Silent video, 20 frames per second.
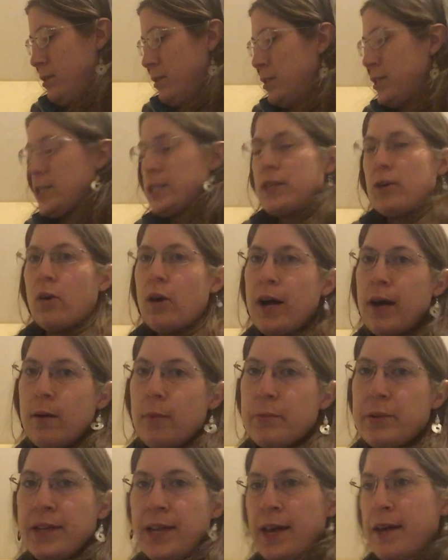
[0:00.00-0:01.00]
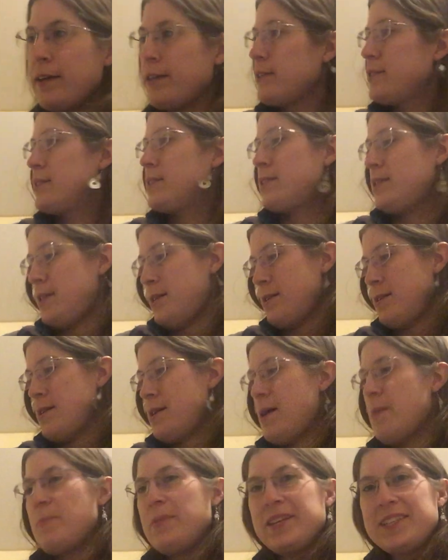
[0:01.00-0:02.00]
So up next,
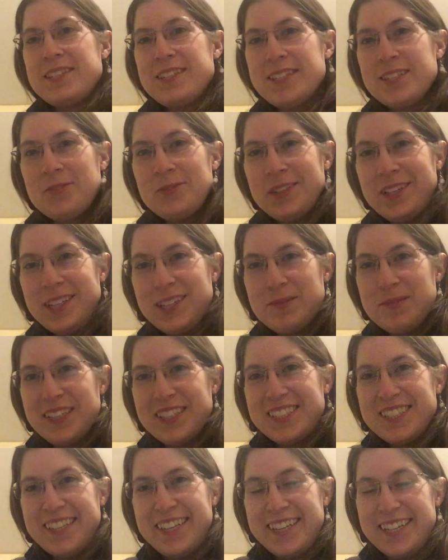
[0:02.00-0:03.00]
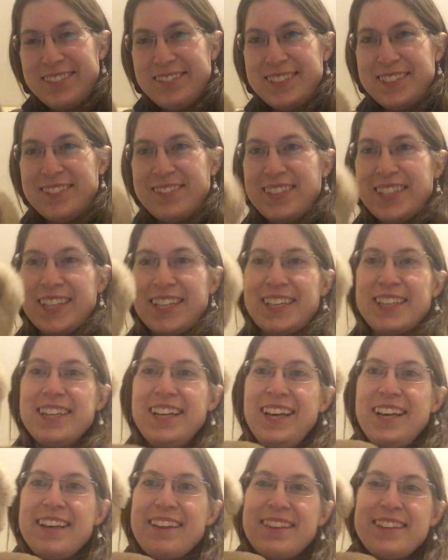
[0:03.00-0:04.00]
um, this is a really special item to me.
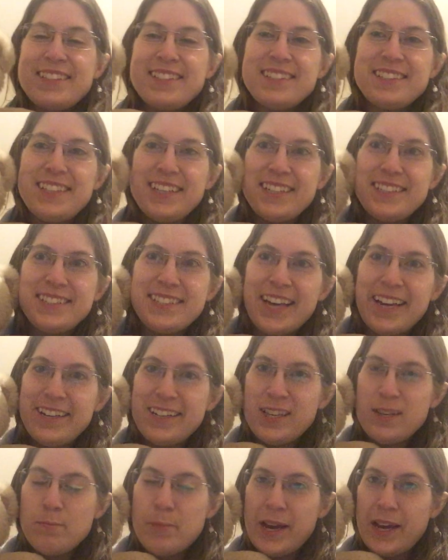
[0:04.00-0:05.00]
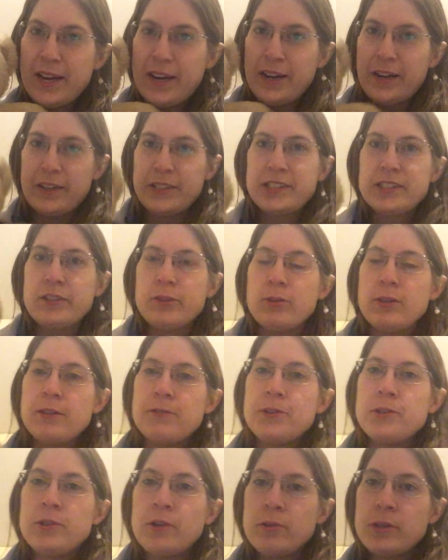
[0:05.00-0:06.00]
This is a Zeddy bear. So
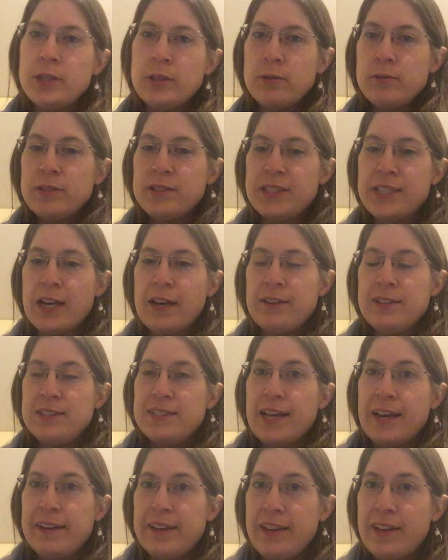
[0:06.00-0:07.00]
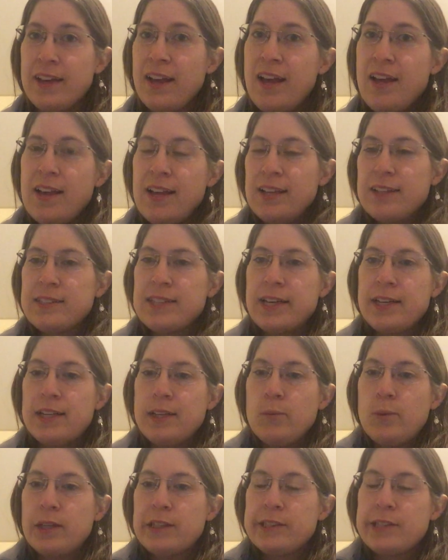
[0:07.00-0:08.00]
if you don't know Z Zeddy,
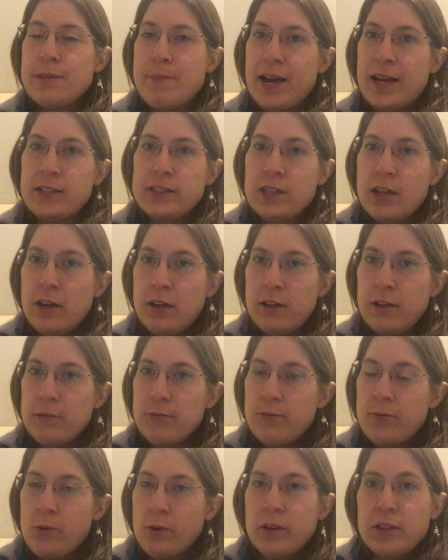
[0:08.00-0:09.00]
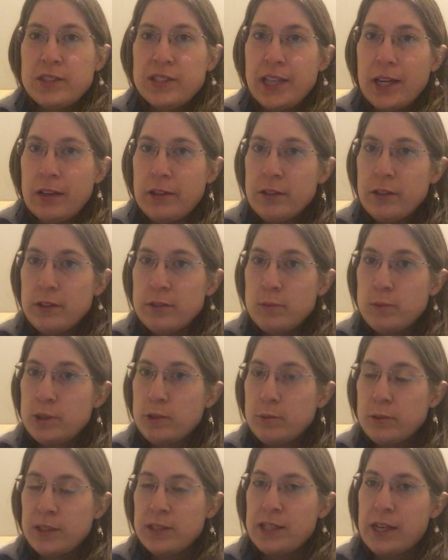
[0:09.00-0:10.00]
Zeddy was the mascot for Zellers,
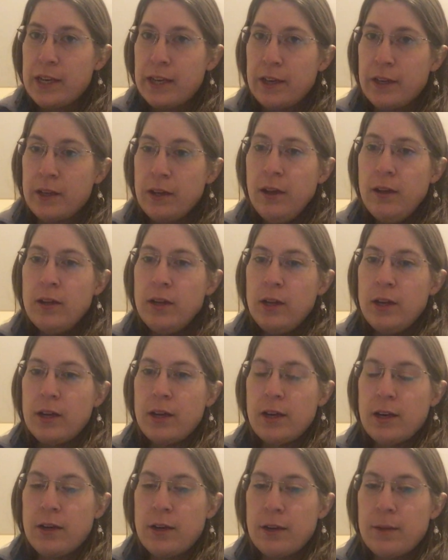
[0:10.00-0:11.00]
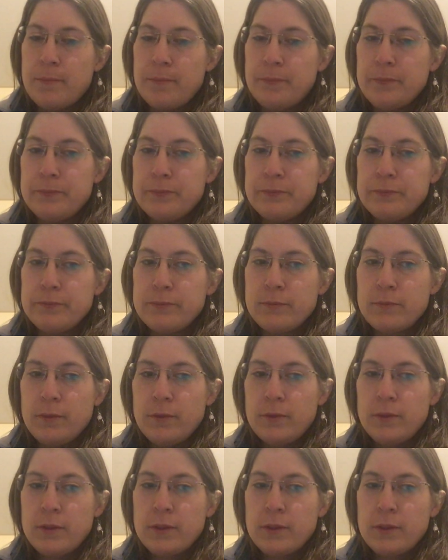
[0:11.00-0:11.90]
which was a um,